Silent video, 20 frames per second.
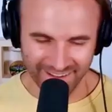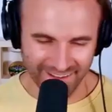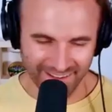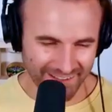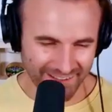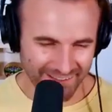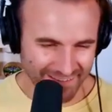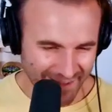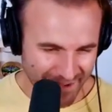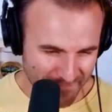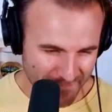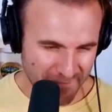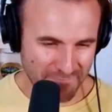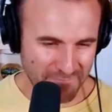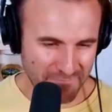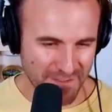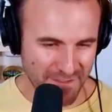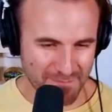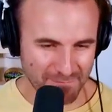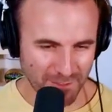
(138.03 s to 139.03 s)
I love the
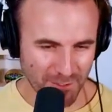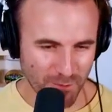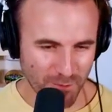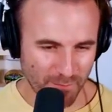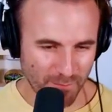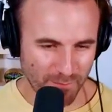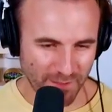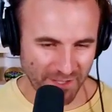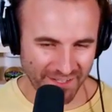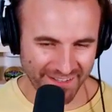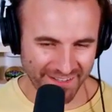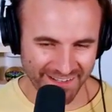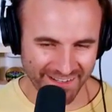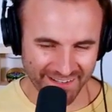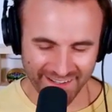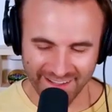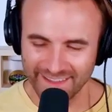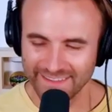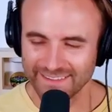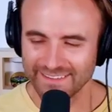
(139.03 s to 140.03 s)
family we're building
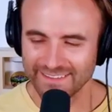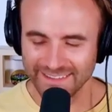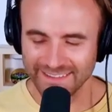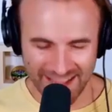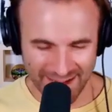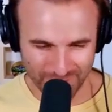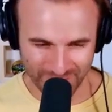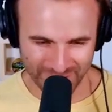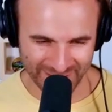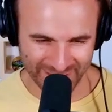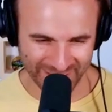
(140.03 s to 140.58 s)
and the life we live